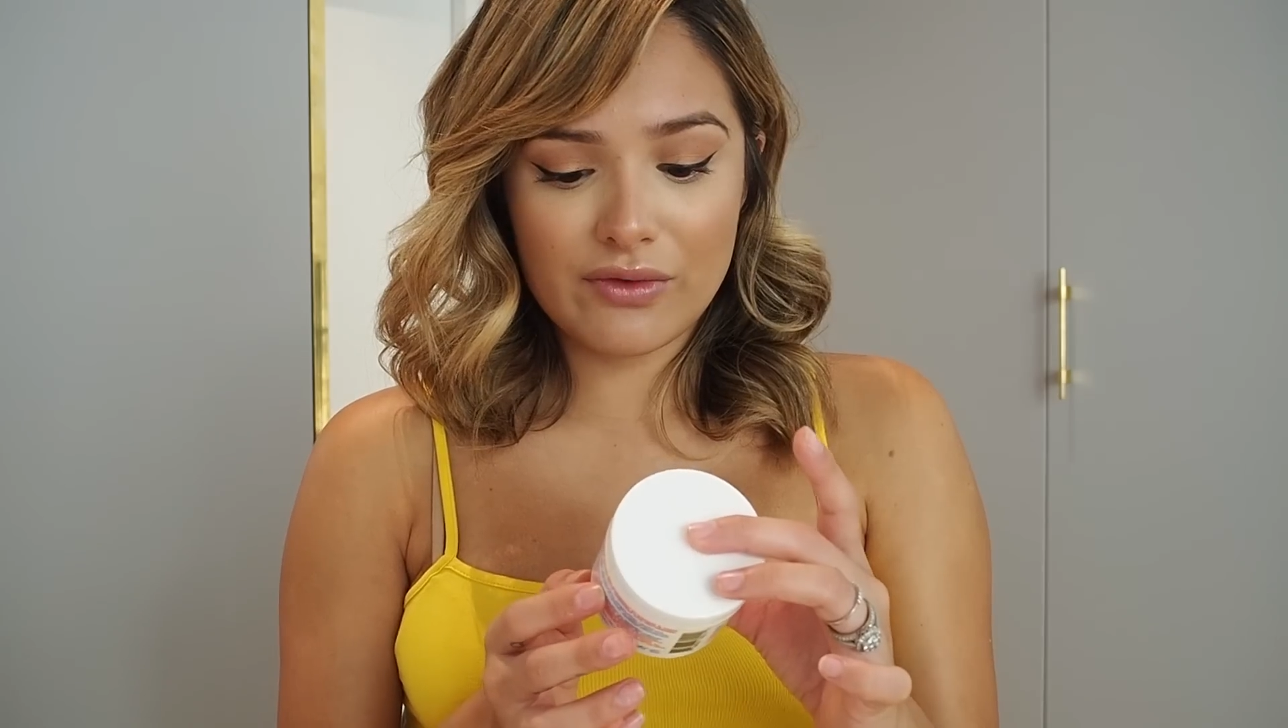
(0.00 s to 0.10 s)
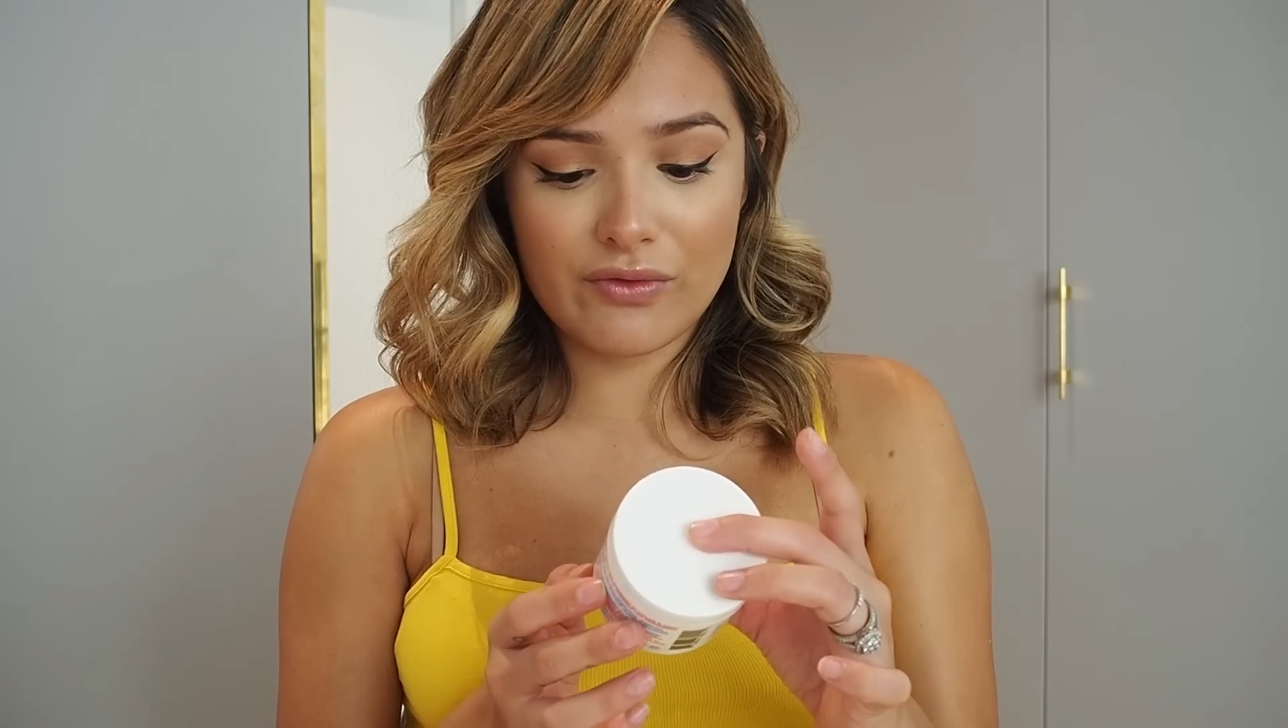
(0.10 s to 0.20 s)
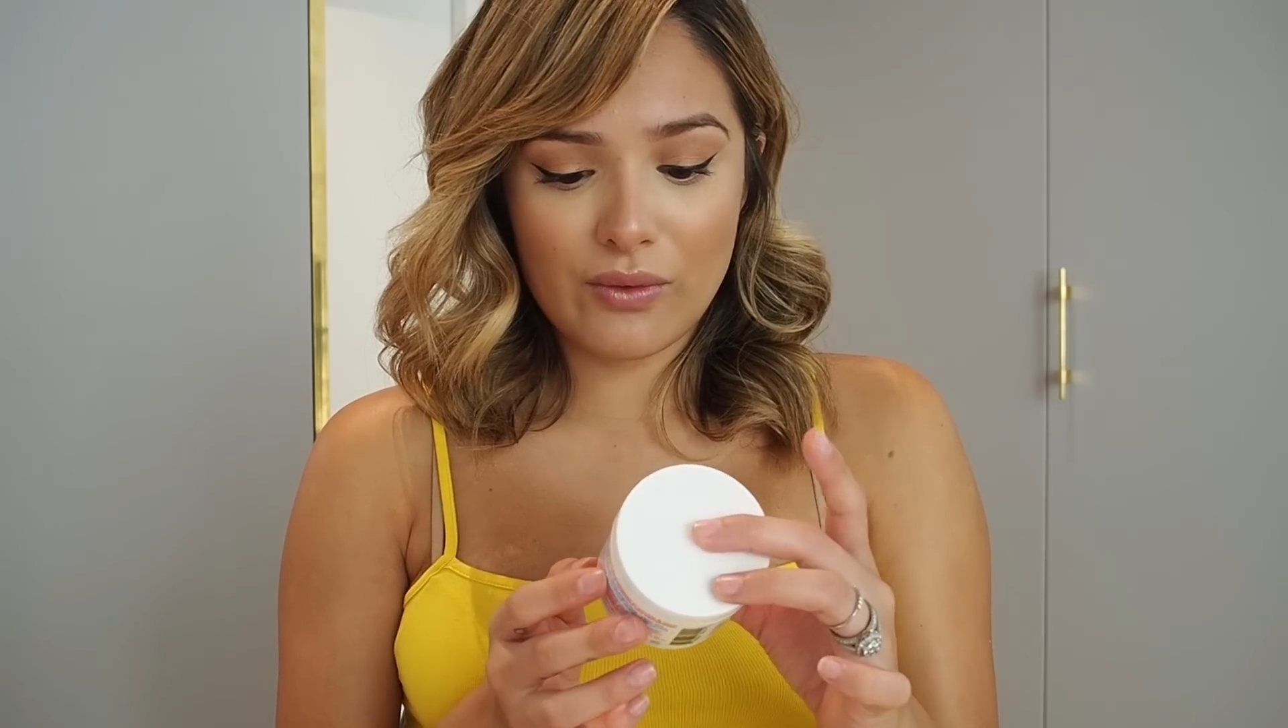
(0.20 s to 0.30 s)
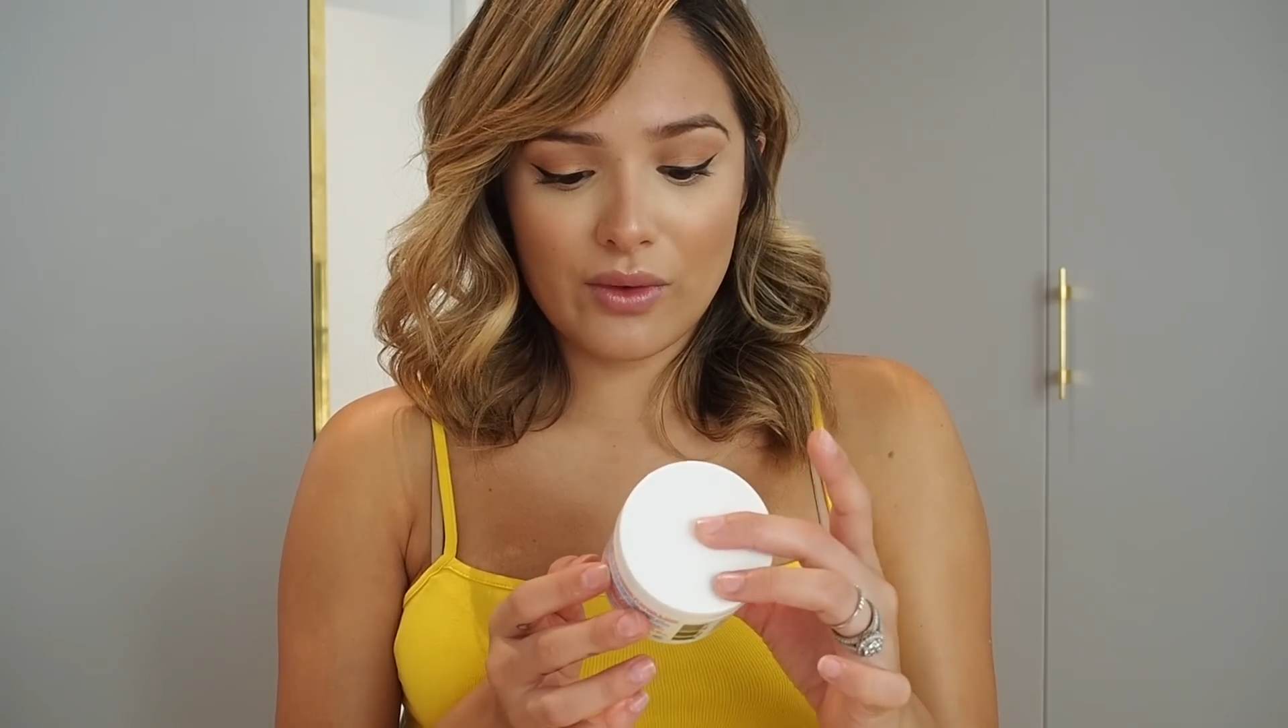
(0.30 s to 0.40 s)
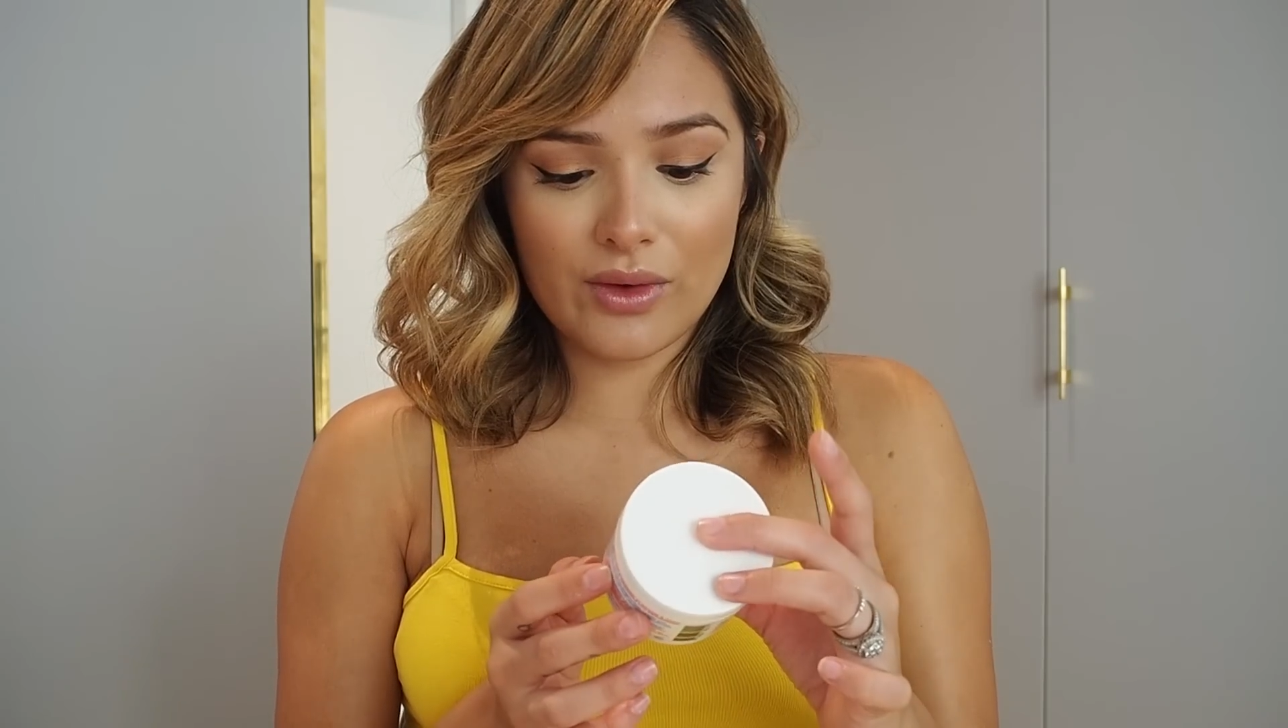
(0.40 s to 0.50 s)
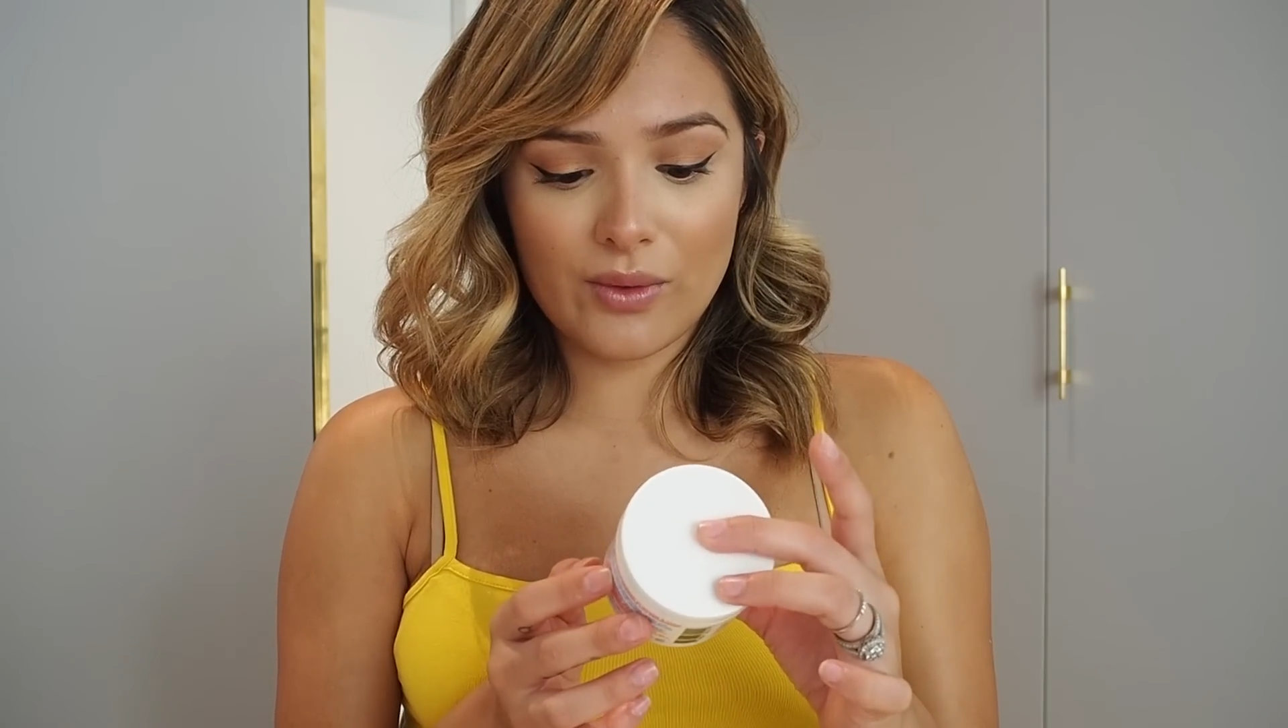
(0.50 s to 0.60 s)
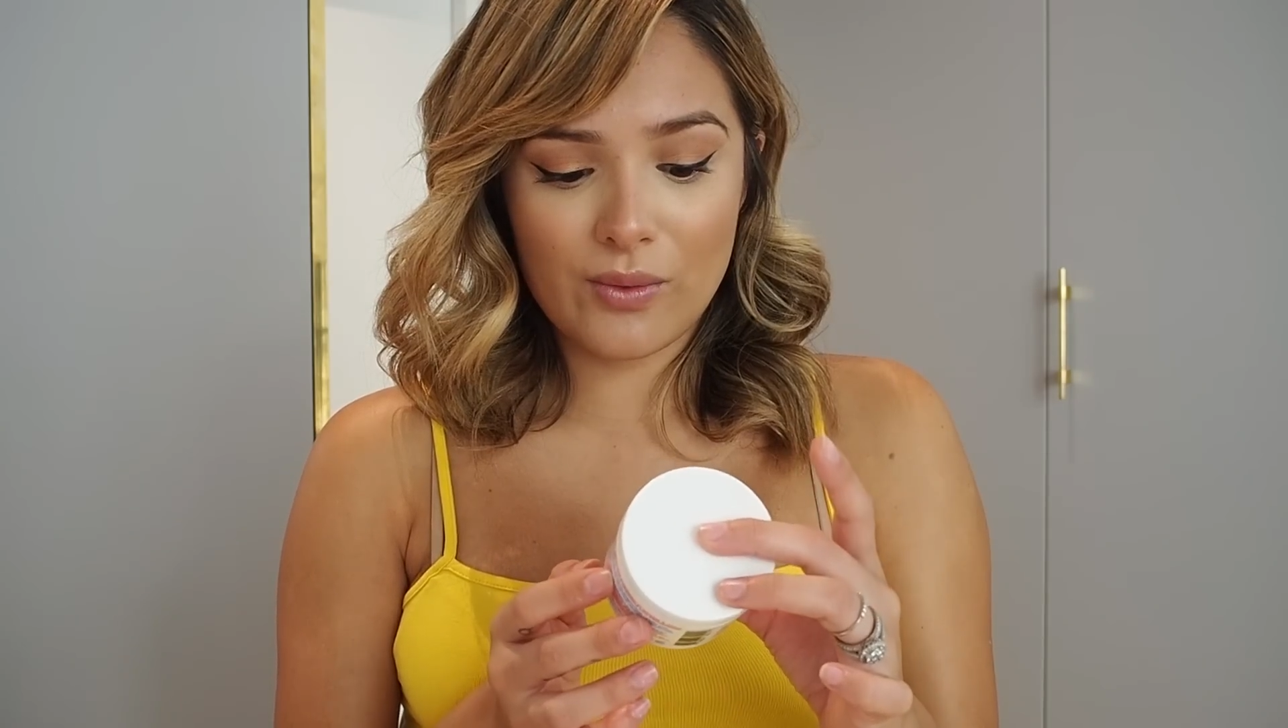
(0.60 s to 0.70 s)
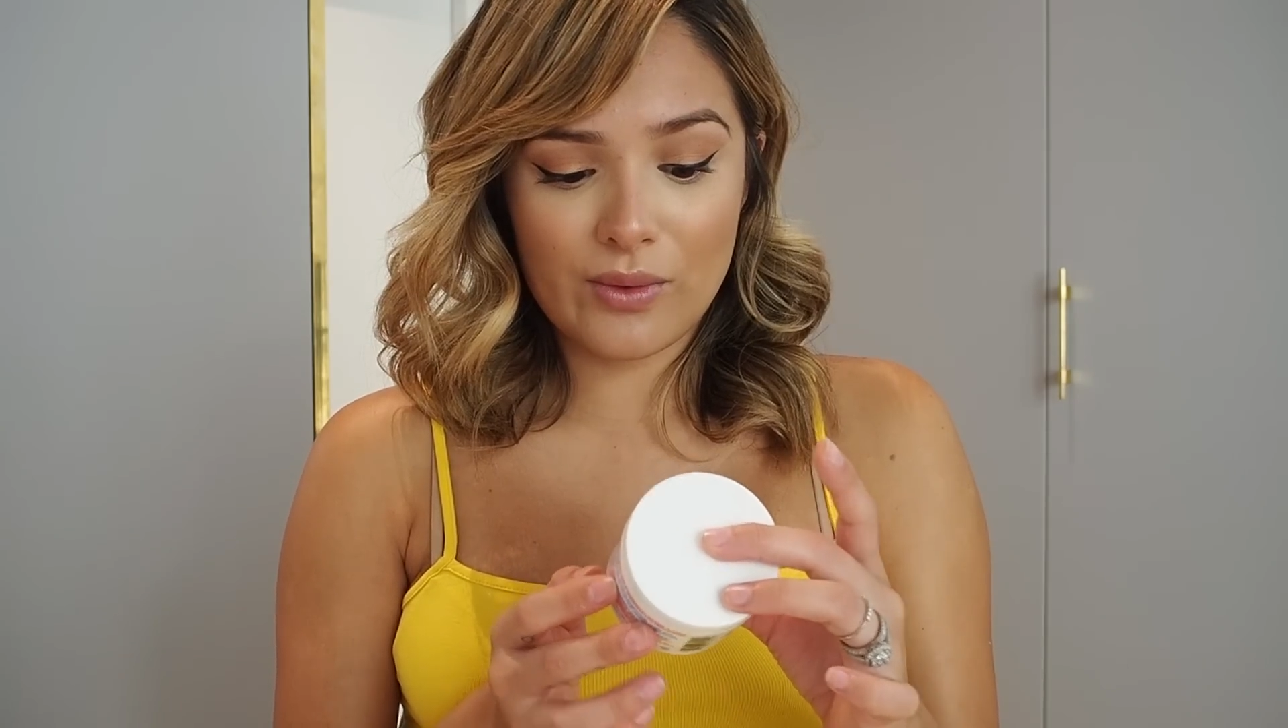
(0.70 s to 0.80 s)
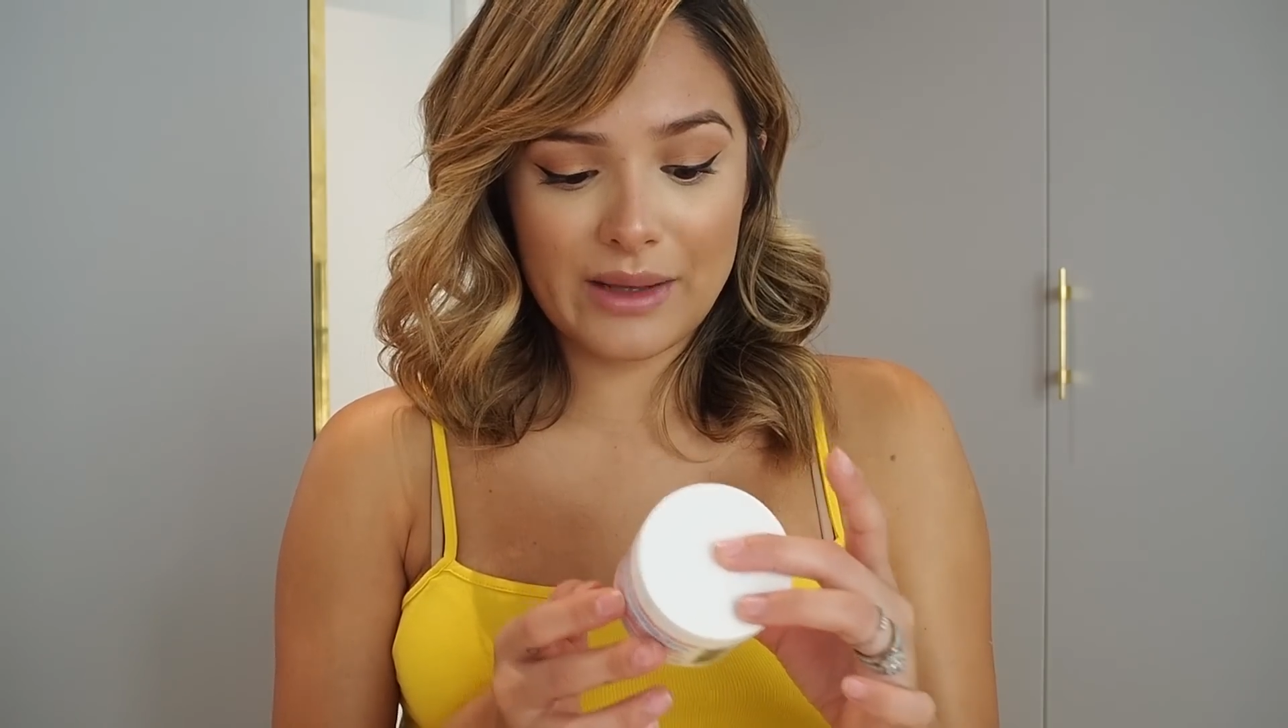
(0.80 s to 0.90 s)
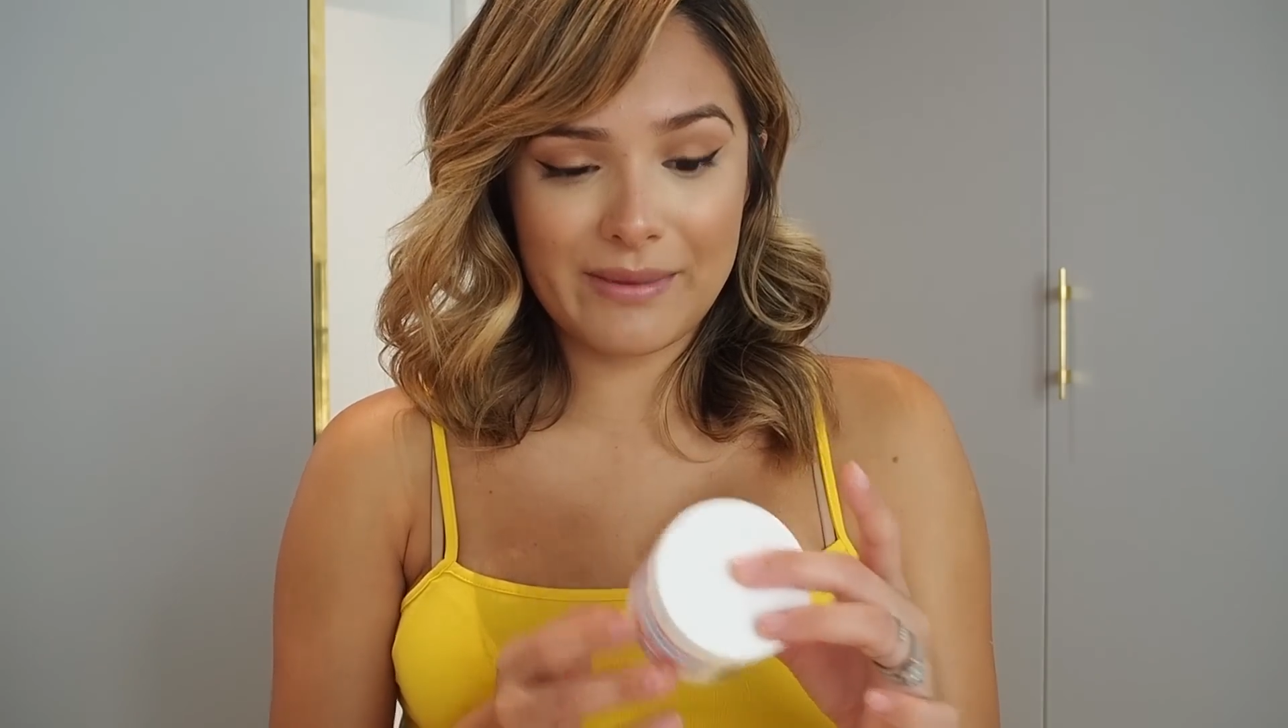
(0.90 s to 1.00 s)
for when